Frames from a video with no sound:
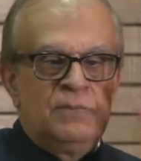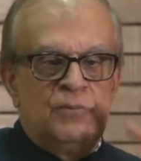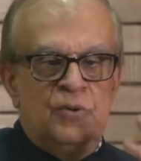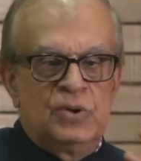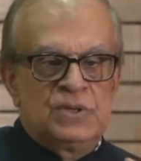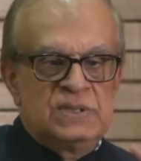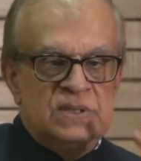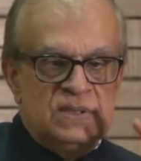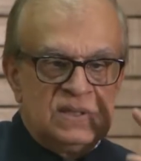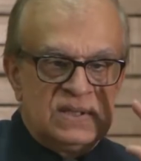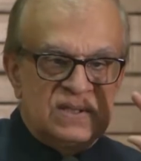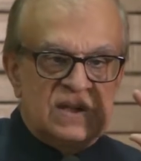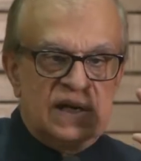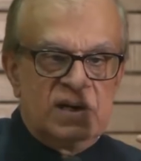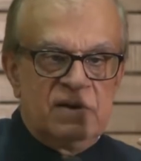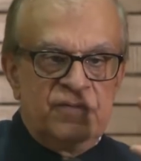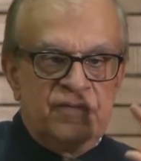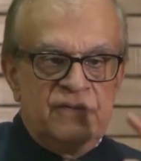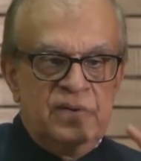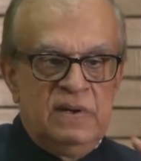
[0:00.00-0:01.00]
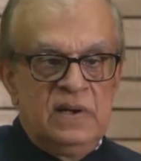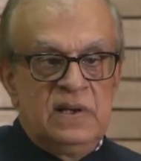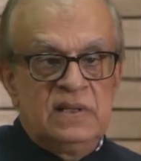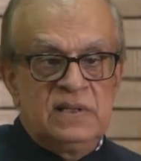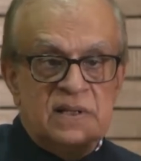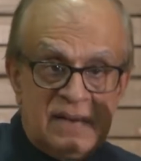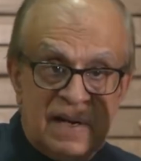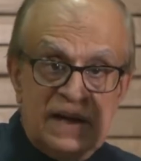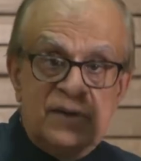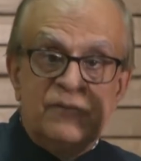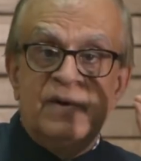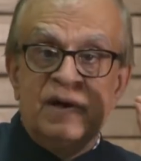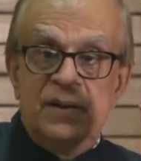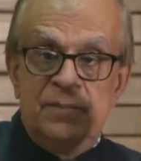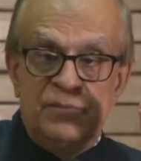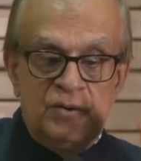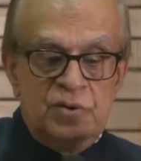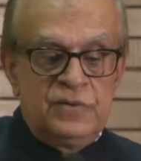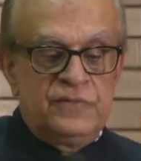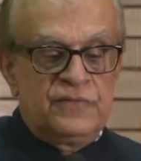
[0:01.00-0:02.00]
books in this kind of field, and they write very
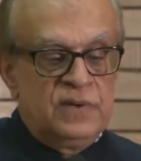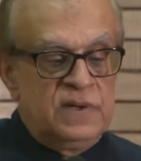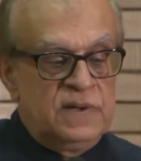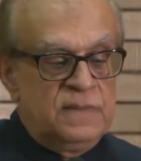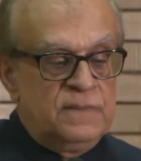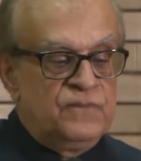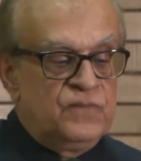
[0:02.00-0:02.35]
beautifully.